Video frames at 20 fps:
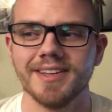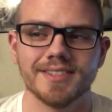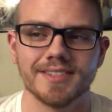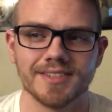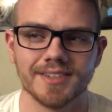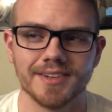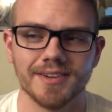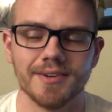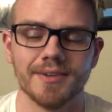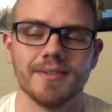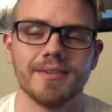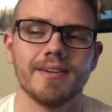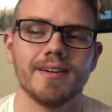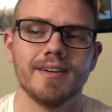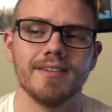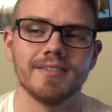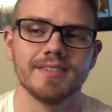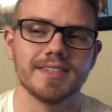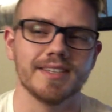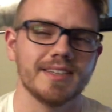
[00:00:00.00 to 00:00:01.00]
So
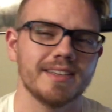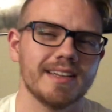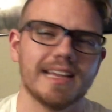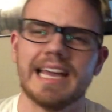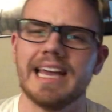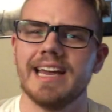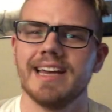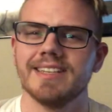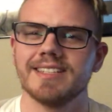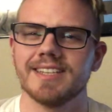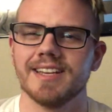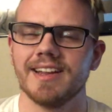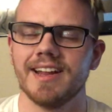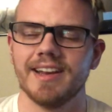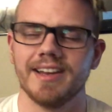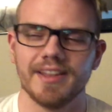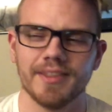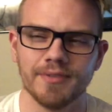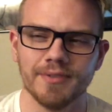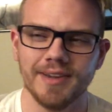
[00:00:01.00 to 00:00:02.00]
I was like, it's a
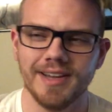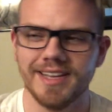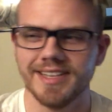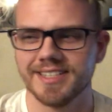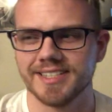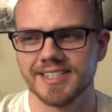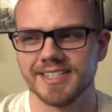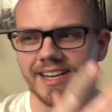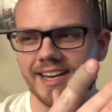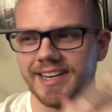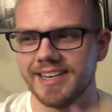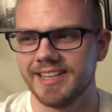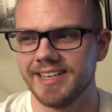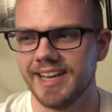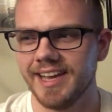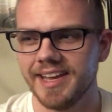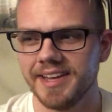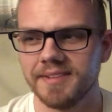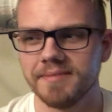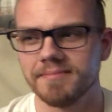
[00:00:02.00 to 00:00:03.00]
93, it's a
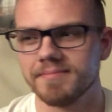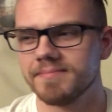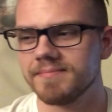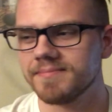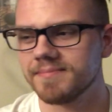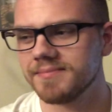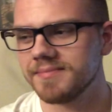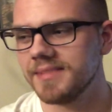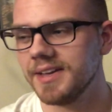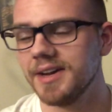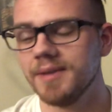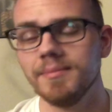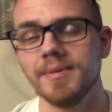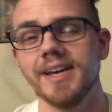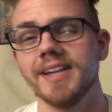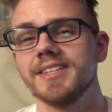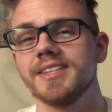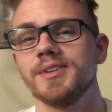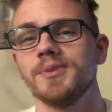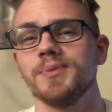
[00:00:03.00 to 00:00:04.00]
98. How
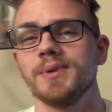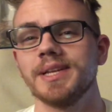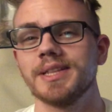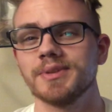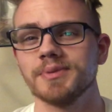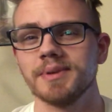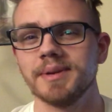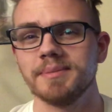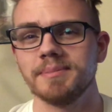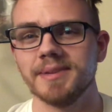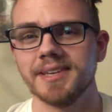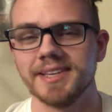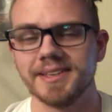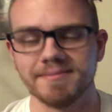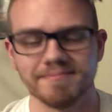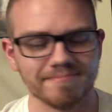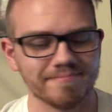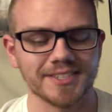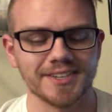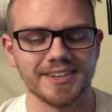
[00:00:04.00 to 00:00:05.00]
bad can week 3 be?
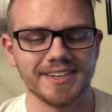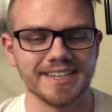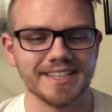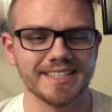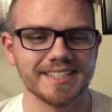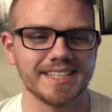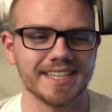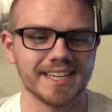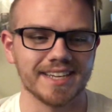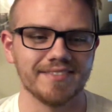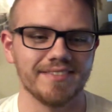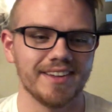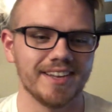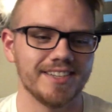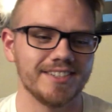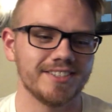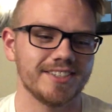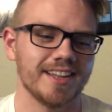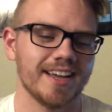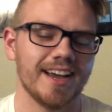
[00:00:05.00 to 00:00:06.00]
So I didn't take
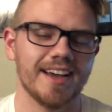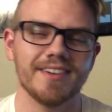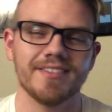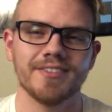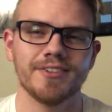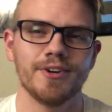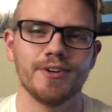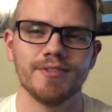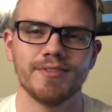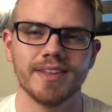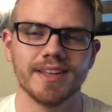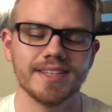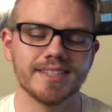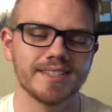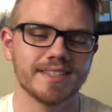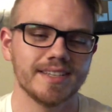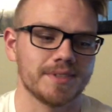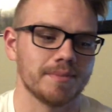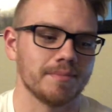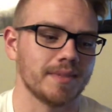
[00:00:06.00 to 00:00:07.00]
advantage of that. I don't know if
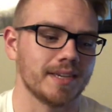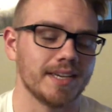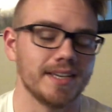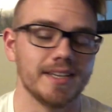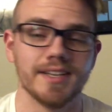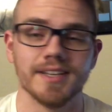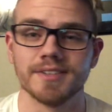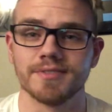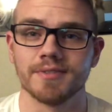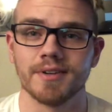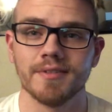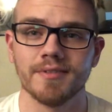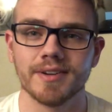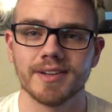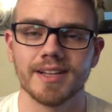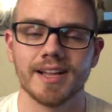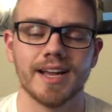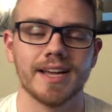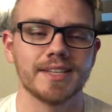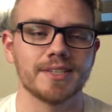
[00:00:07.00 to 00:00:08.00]
that's something he does for every
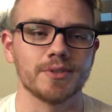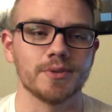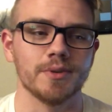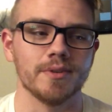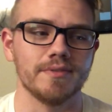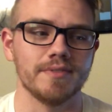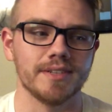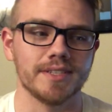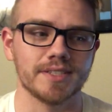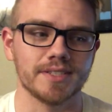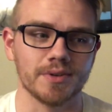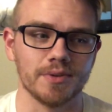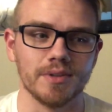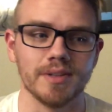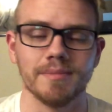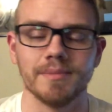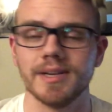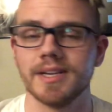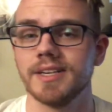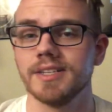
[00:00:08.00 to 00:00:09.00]
class or if it's
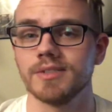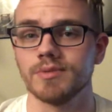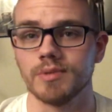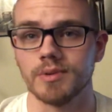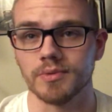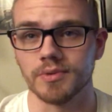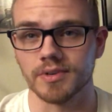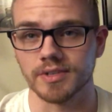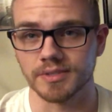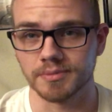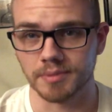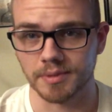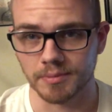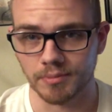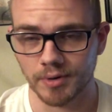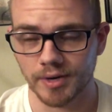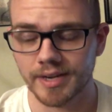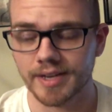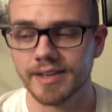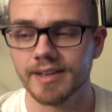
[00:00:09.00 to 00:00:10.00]
solely because we were on
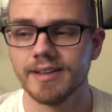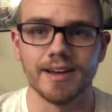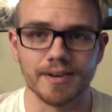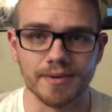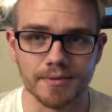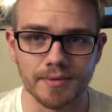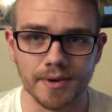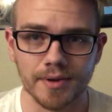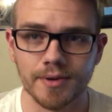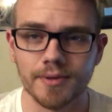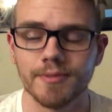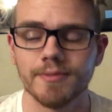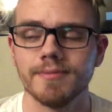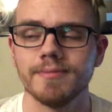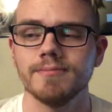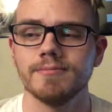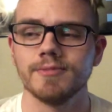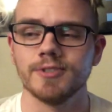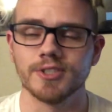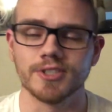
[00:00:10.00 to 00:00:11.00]
spring break. I don't know.
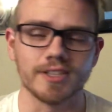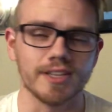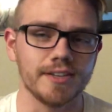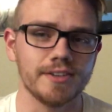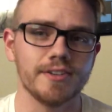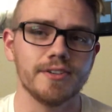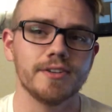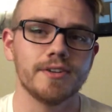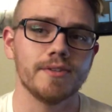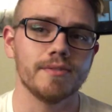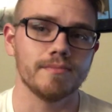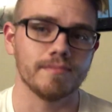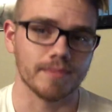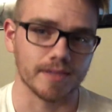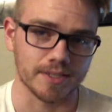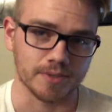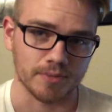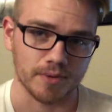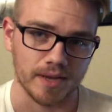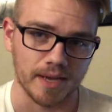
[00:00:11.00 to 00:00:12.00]
Just letting you know,
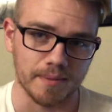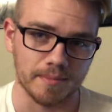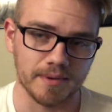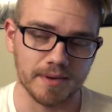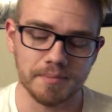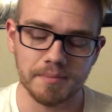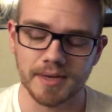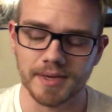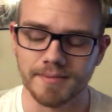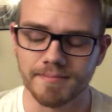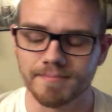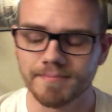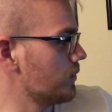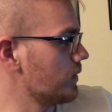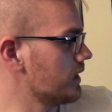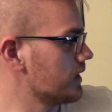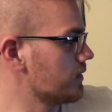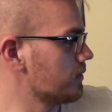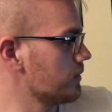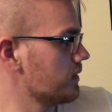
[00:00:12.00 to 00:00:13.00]
that's what happened to me.
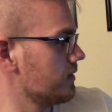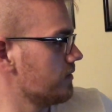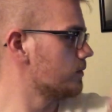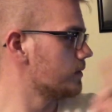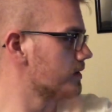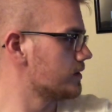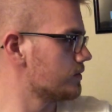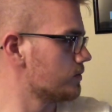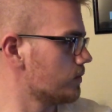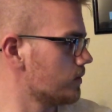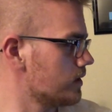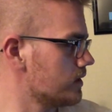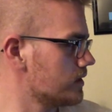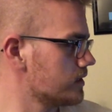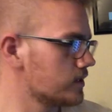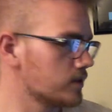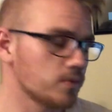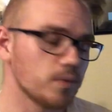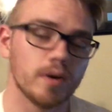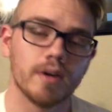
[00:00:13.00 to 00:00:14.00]
Week 3, which
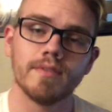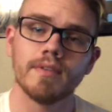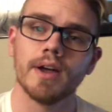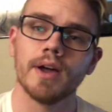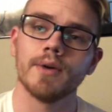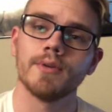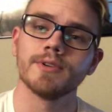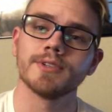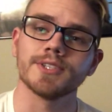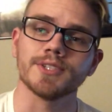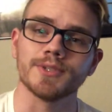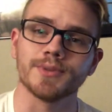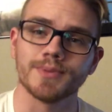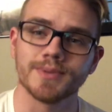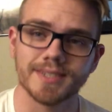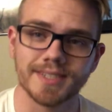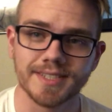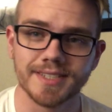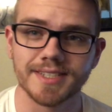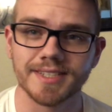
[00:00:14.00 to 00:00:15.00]
was 12 hours and
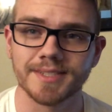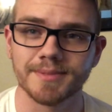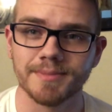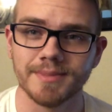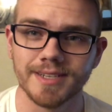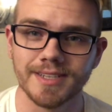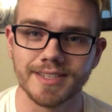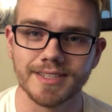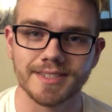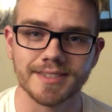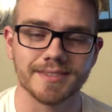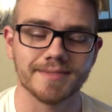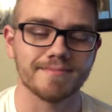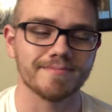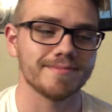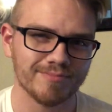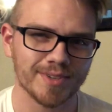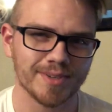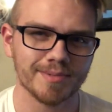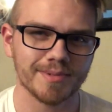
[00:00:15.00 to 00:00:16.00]
26 minutes.
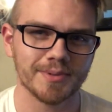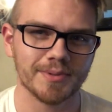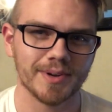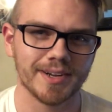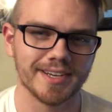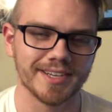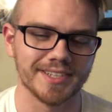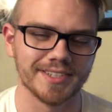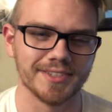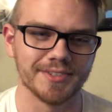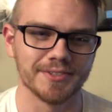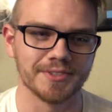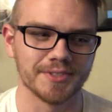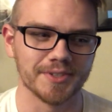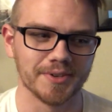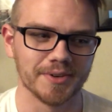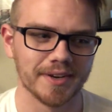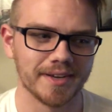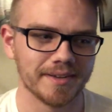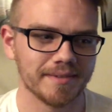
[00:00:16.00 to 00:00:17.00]
Probably why I didn't do
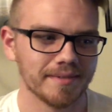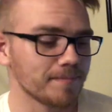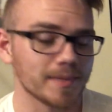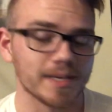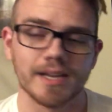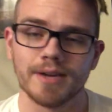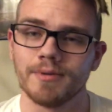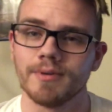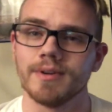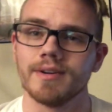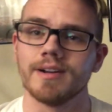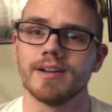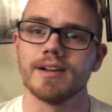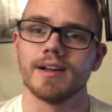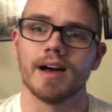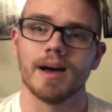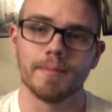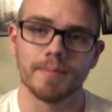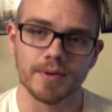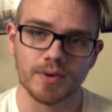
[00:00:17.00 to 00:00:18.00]
so great. But now we're gonna
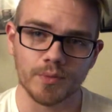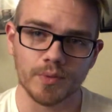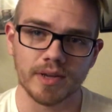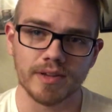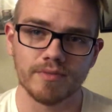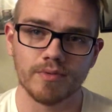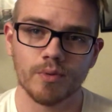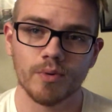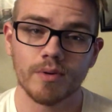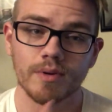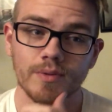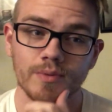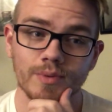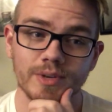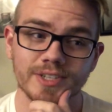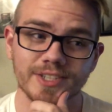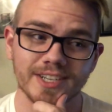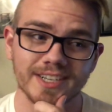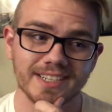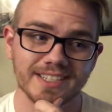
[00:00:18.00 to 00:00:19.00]
hop into week 4,
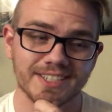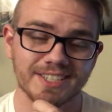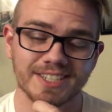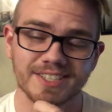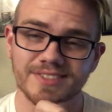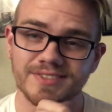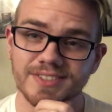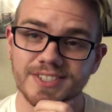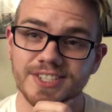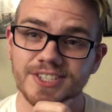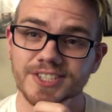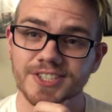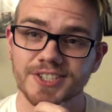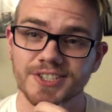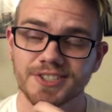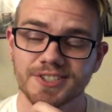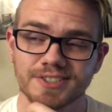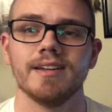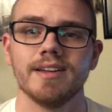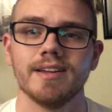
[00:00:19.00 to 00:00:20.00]
which I just
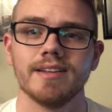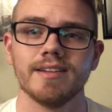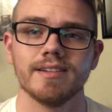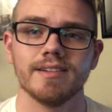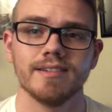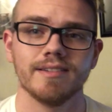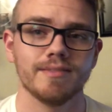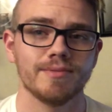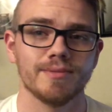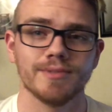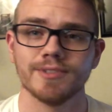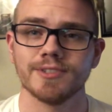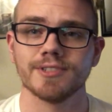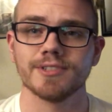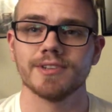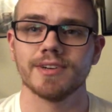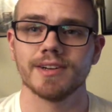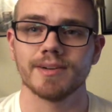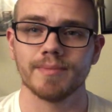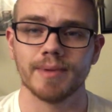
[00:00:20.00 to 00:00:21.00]
finished, and we'll
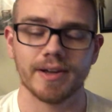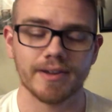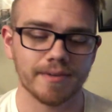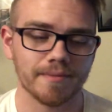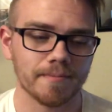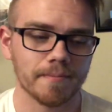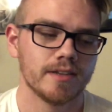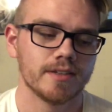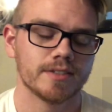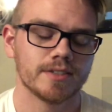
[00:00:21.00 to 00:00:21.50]
just talk about it.